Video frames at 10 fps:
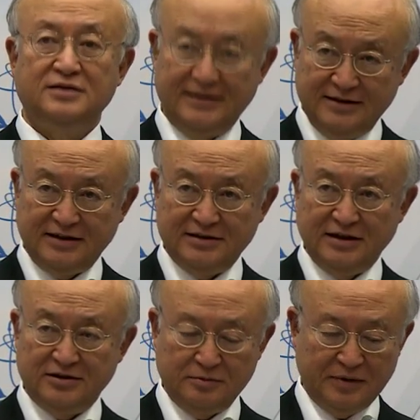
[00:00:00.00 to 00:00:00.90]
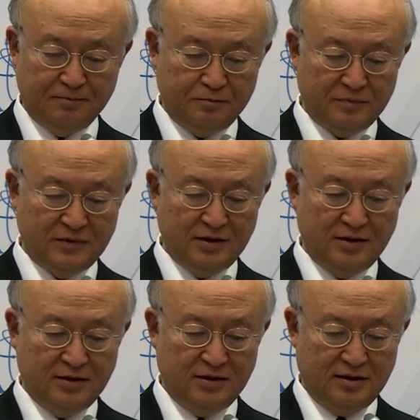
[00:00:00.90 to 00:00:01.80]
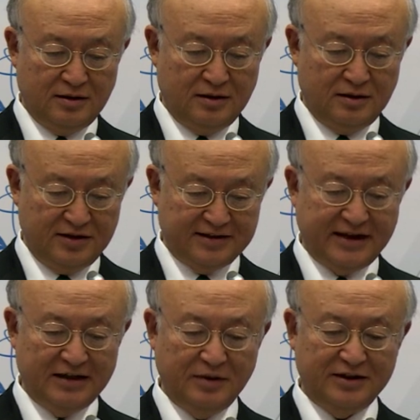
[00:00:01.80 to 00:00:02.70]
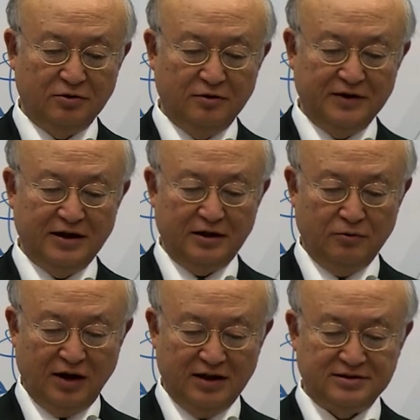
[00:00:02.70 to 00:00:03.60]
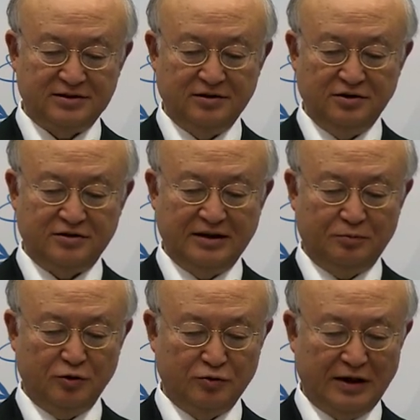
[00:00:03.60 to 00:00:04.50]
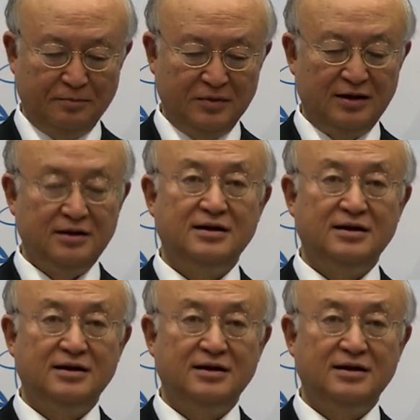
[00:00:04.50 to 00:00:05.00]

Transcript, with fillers: Ladies and gentlemen, the stalemate over Iran's nuclear program